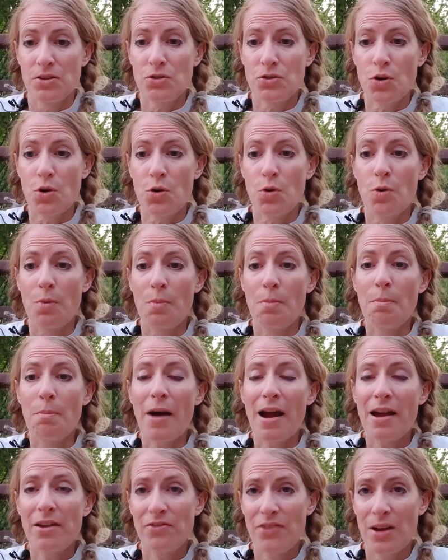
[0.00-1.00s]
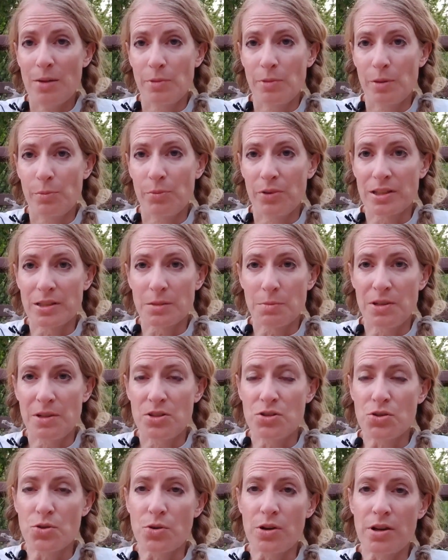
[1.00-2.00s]
So my family brings me
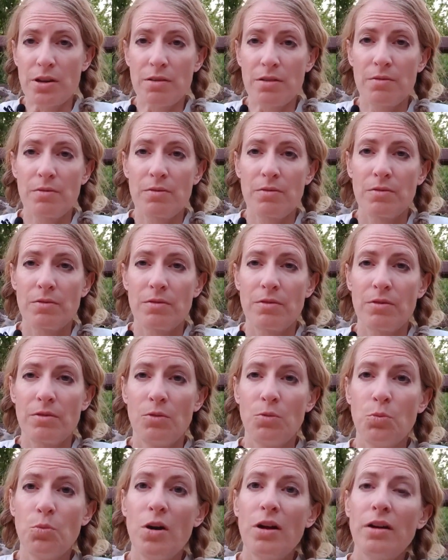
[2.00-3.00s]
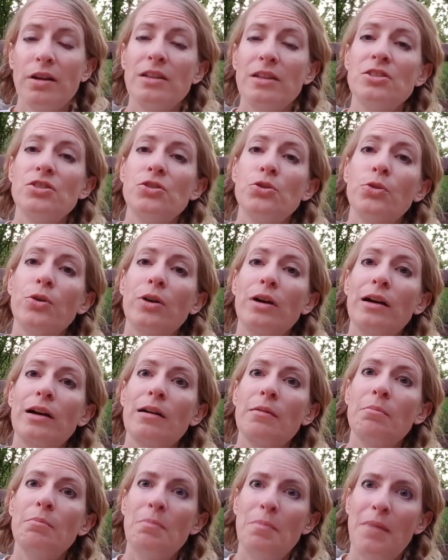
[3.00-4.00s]
joy. What is
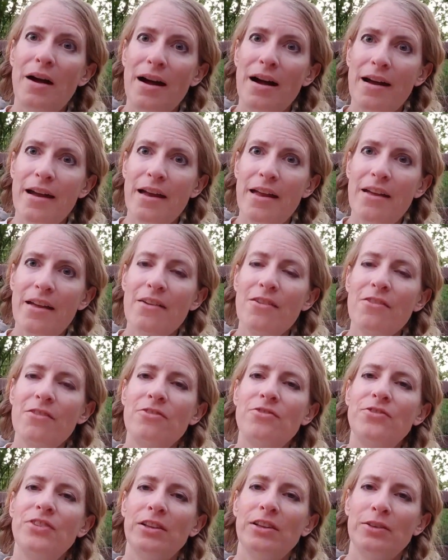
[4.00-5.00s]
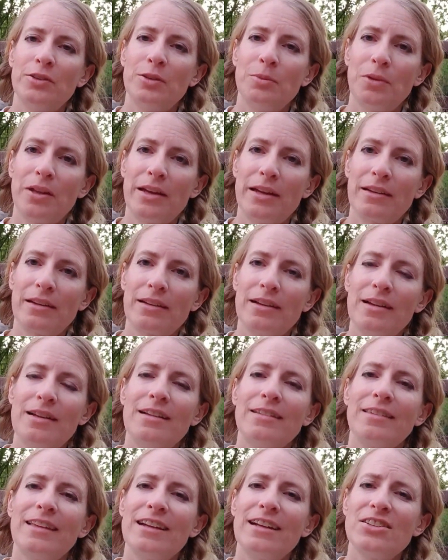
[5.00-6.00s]
your my, fill in the blank?
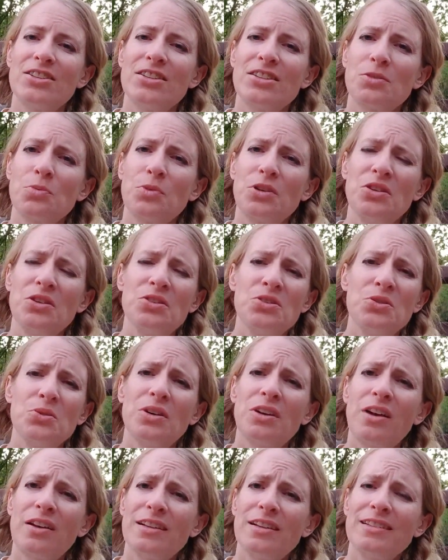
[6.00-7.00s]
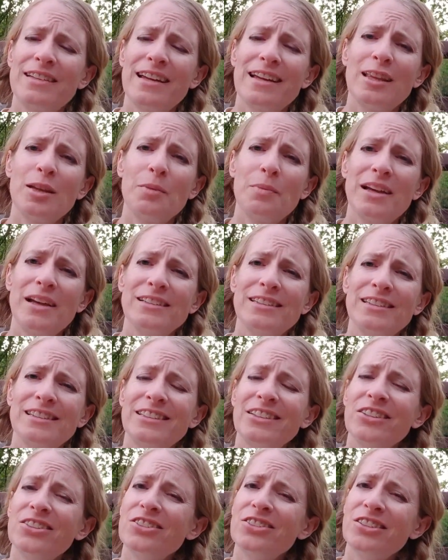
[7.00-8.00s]
That just when you do it on a daily
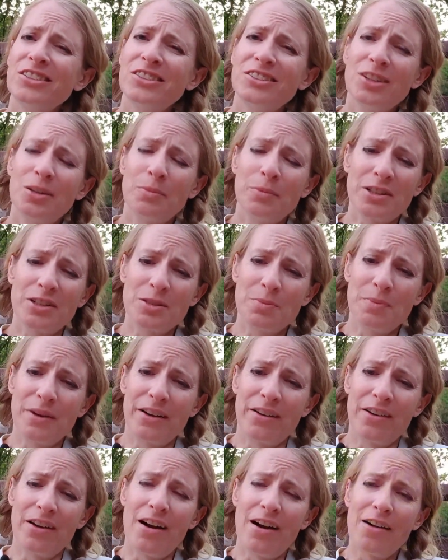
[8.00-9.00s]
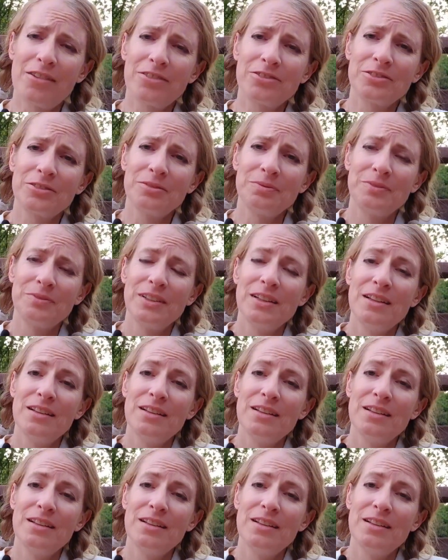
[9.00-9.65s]
basis, you're just so much better off.